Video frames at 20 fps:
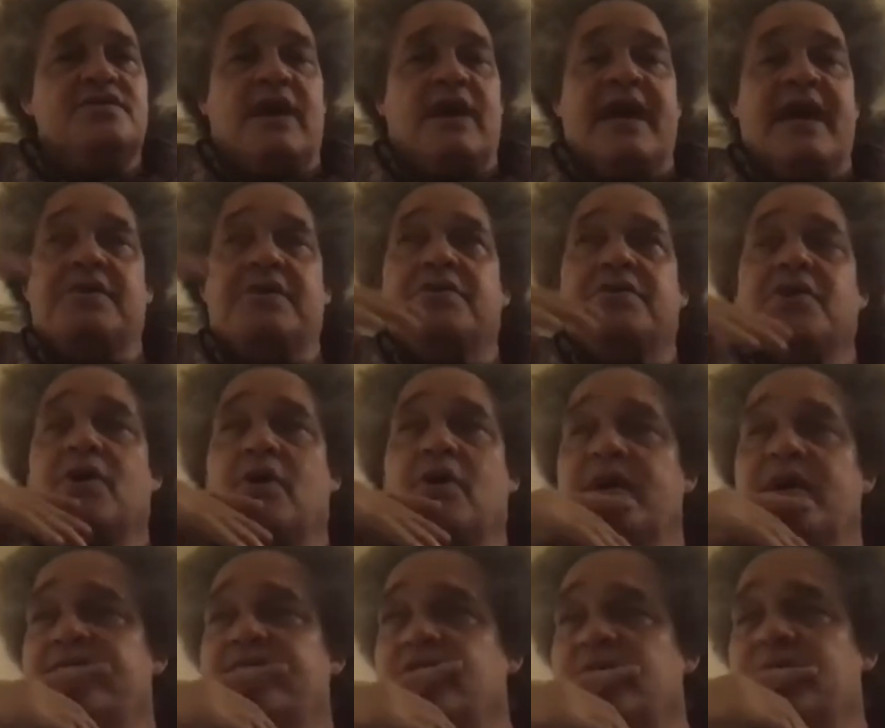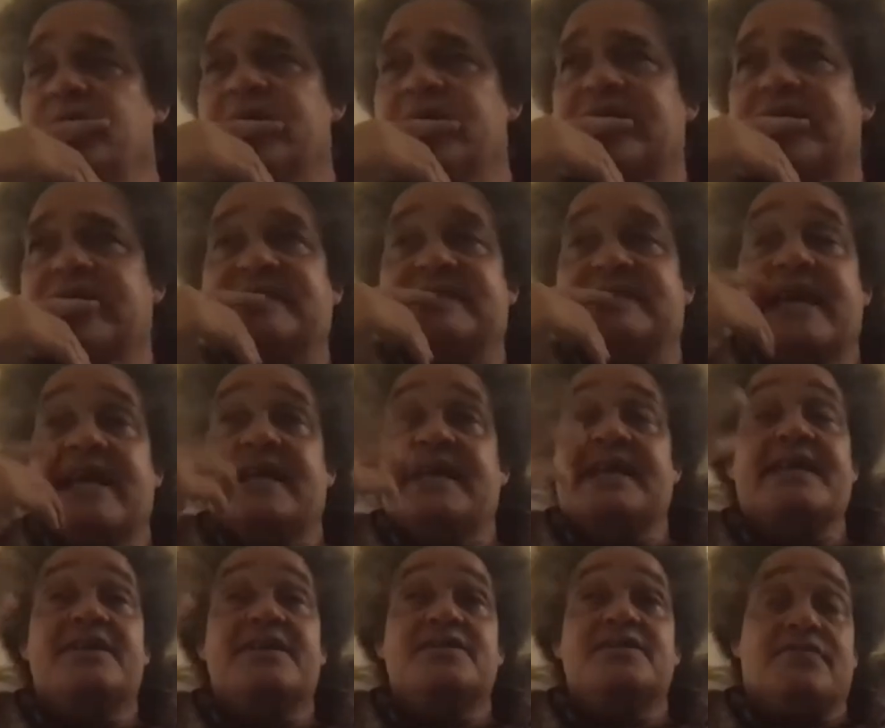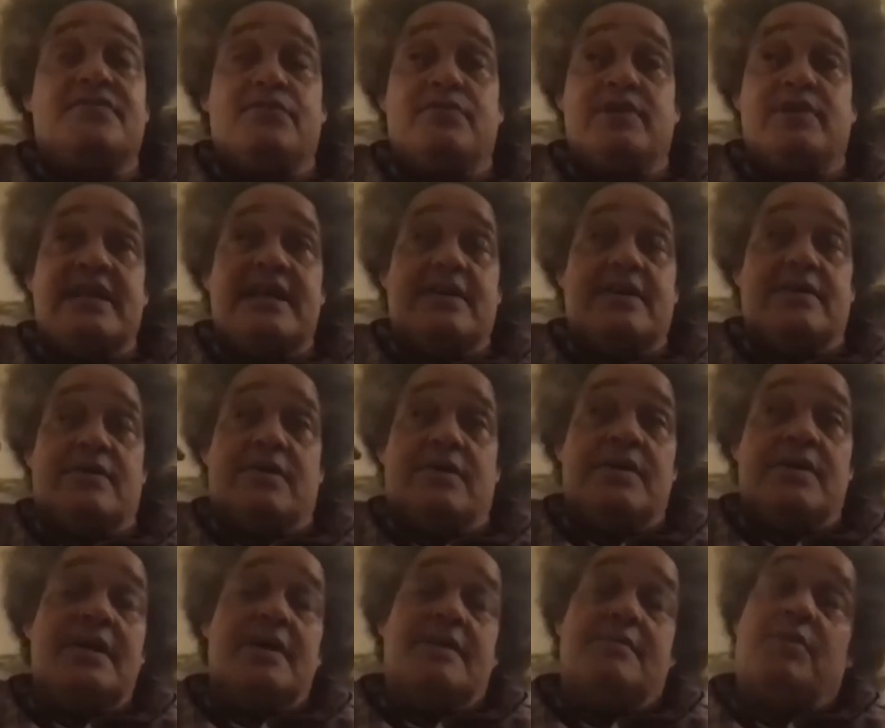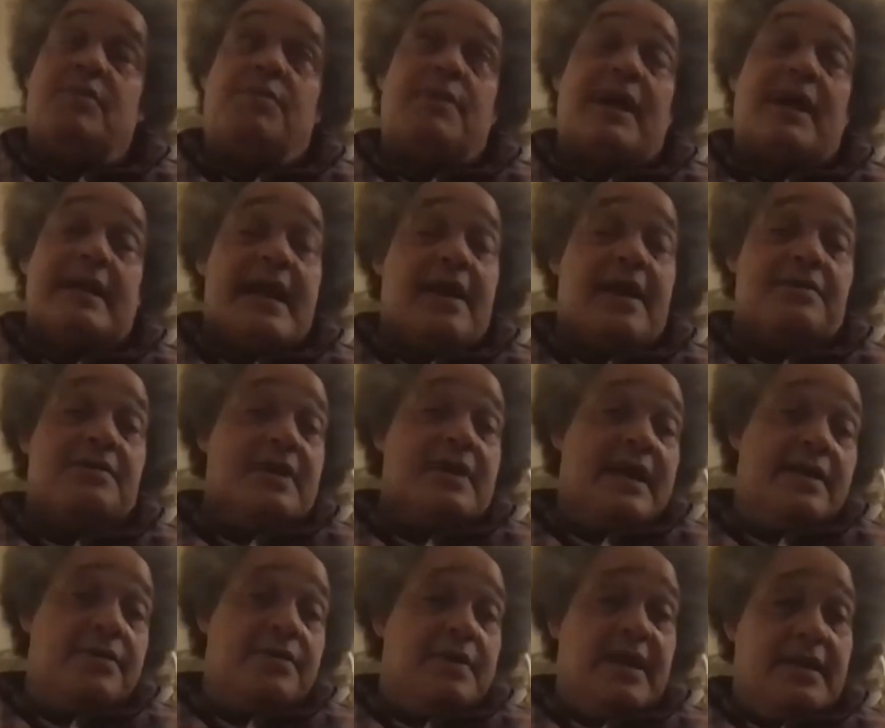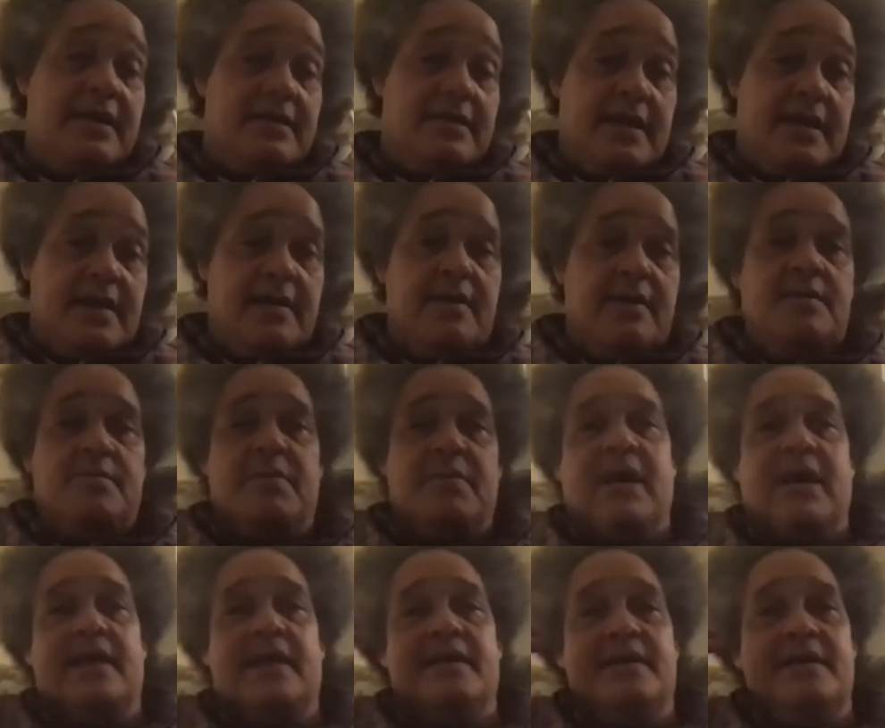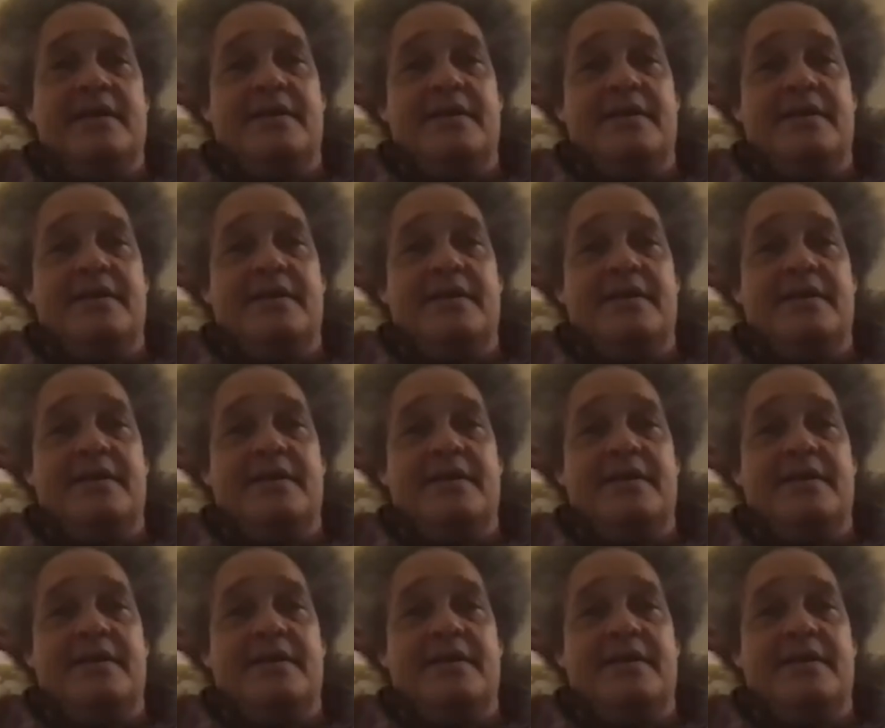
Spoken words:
And so it means that women rule socially. So I don't know if you've been, let's say, at